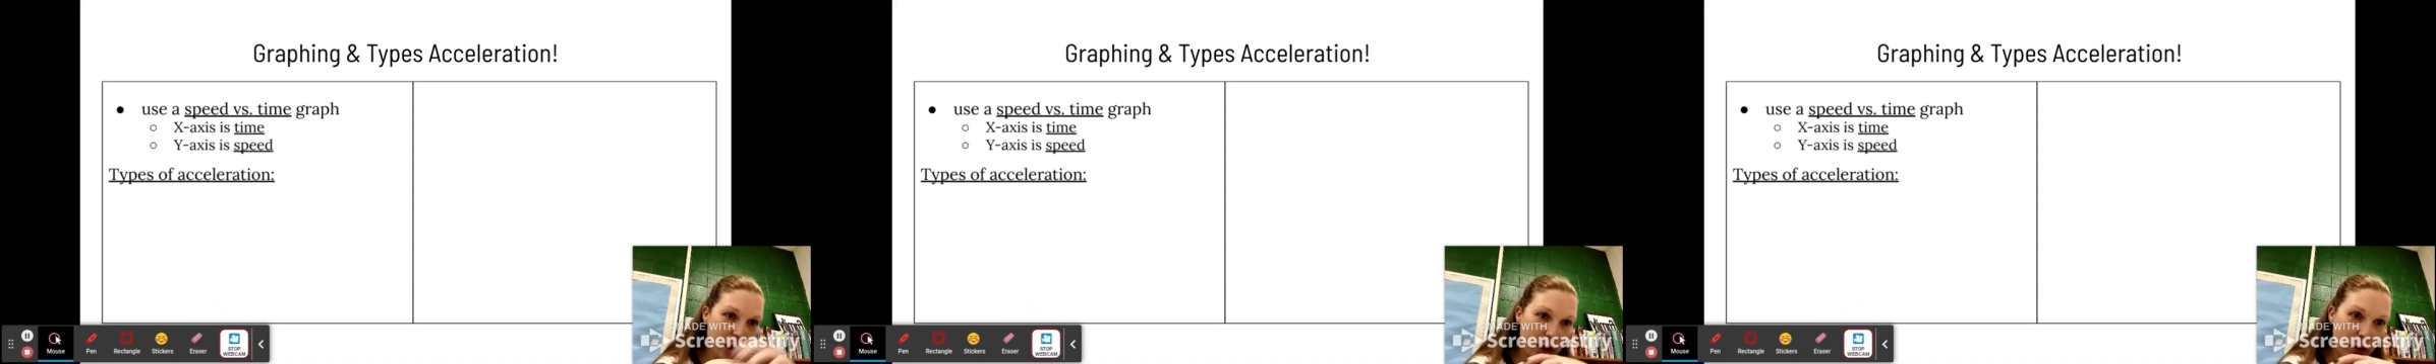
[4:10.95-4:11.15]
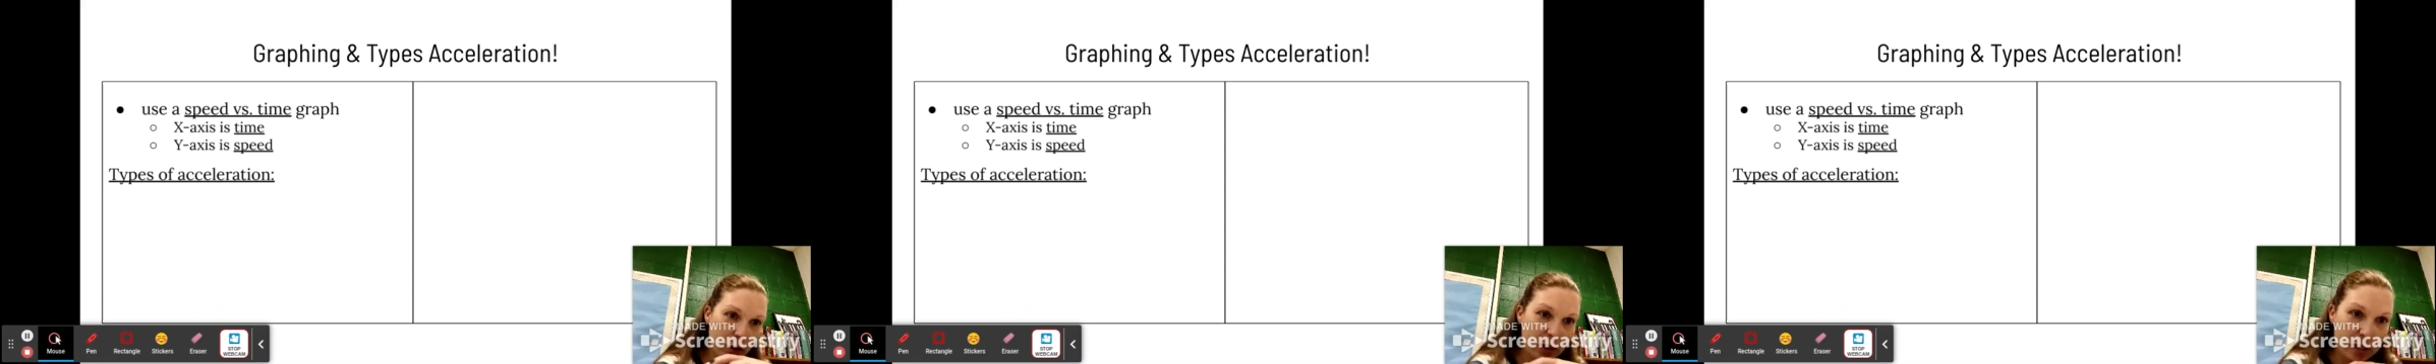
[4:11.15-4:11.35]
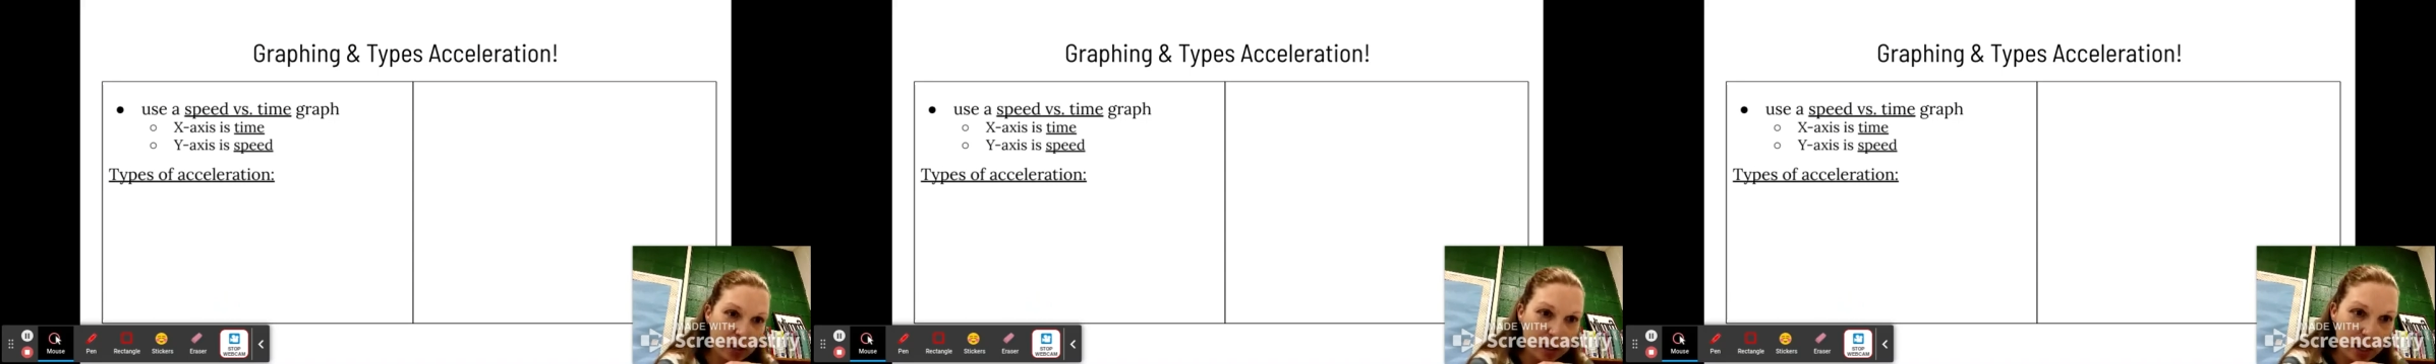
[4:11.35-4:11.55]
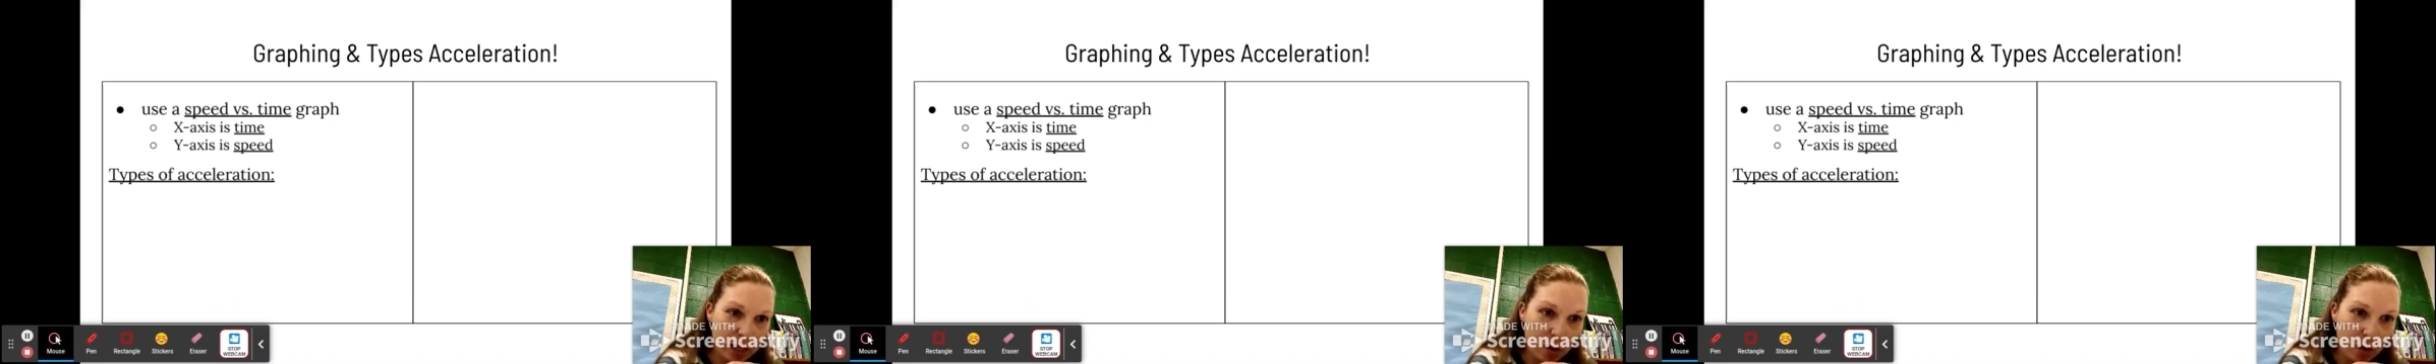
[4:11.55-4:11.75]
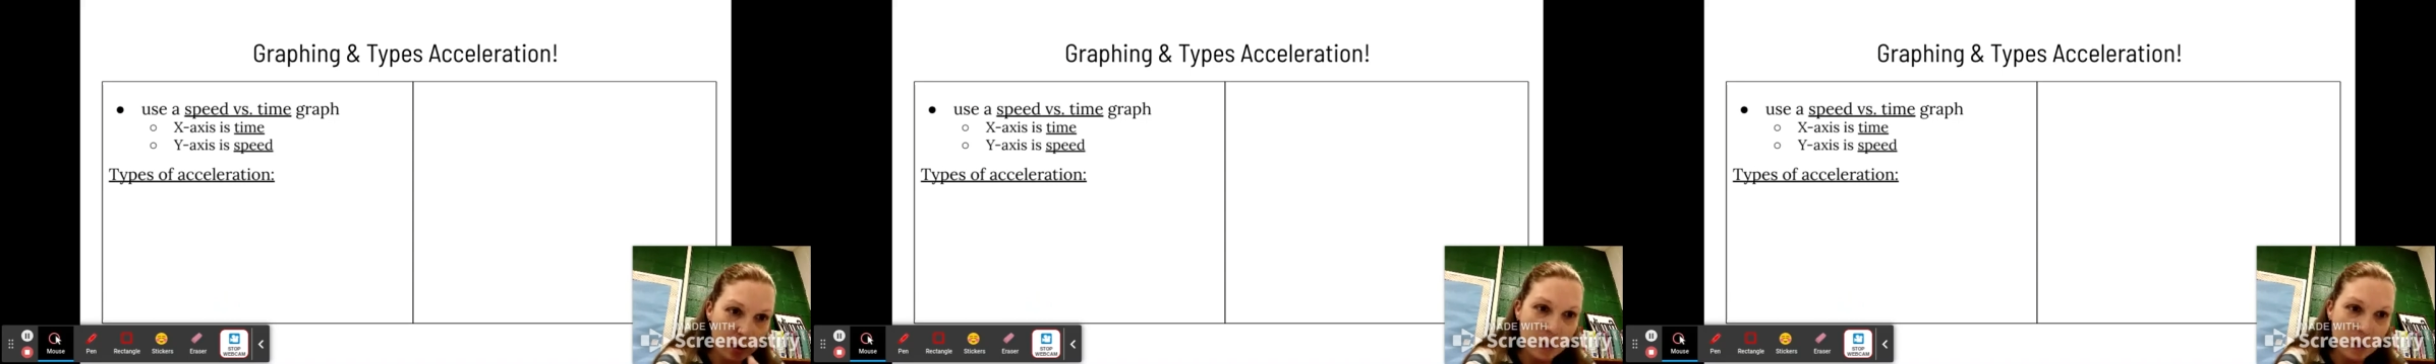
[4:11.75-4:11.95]
that you could see
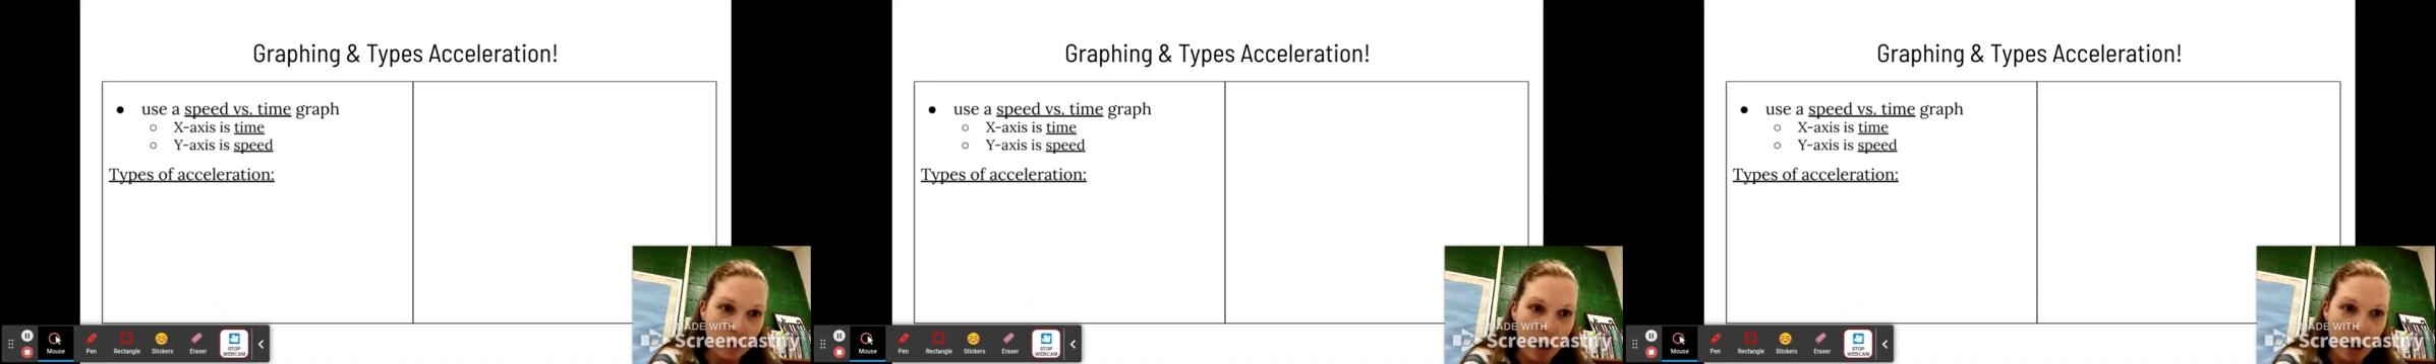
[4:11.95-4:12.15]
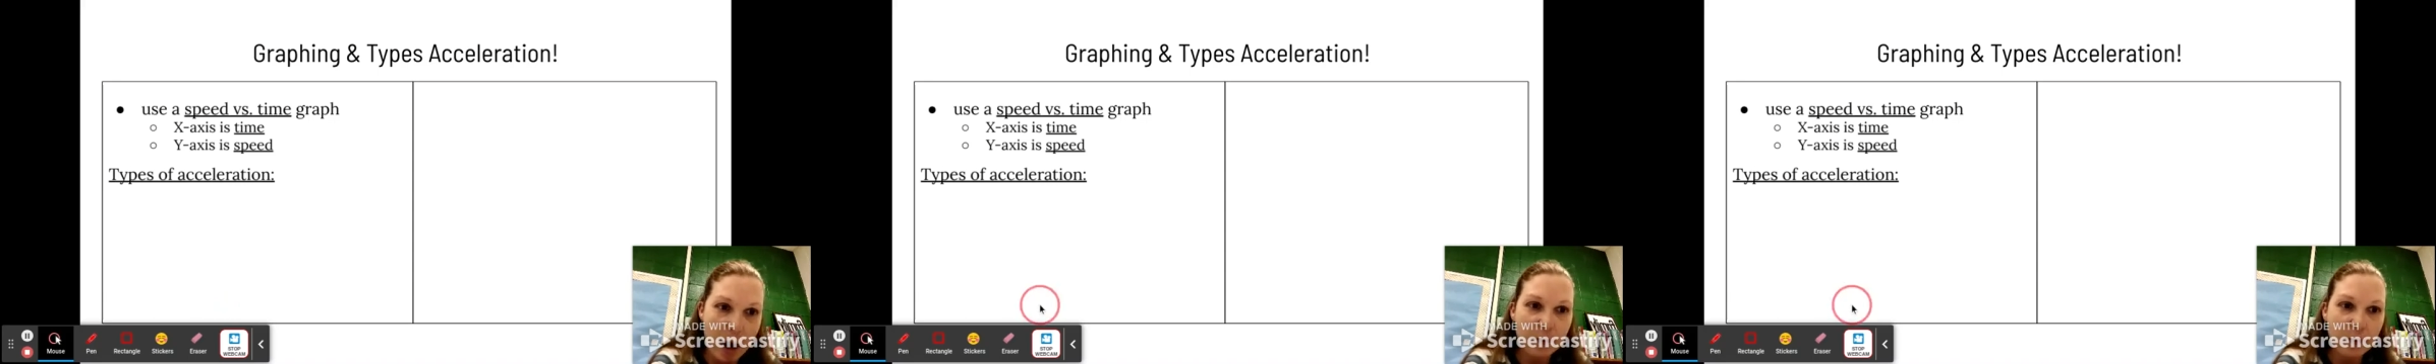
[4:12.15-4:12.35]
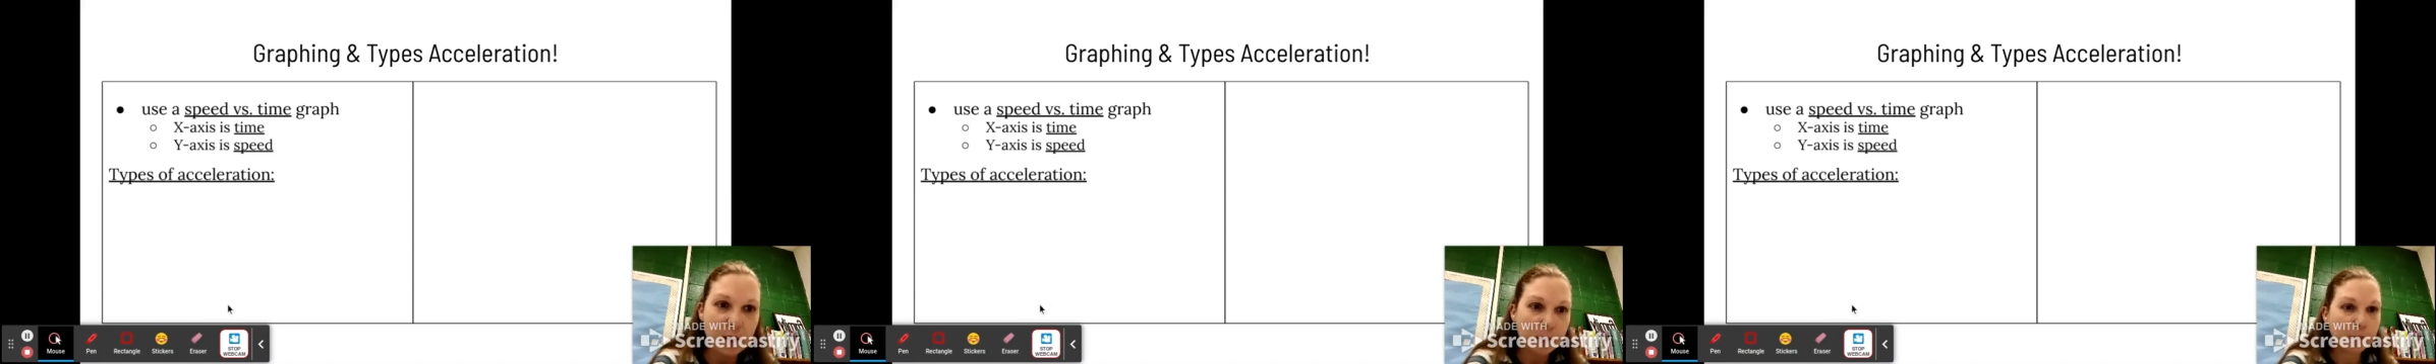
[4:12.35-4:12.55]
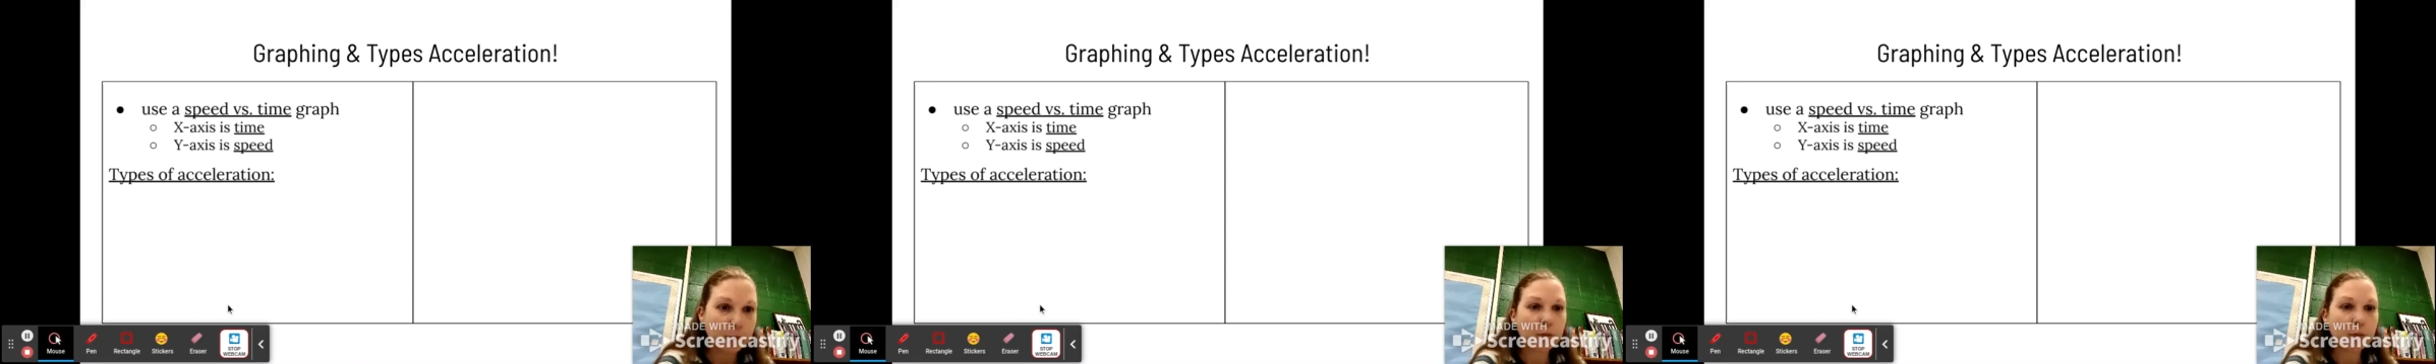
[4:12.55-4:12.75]
on these graphs.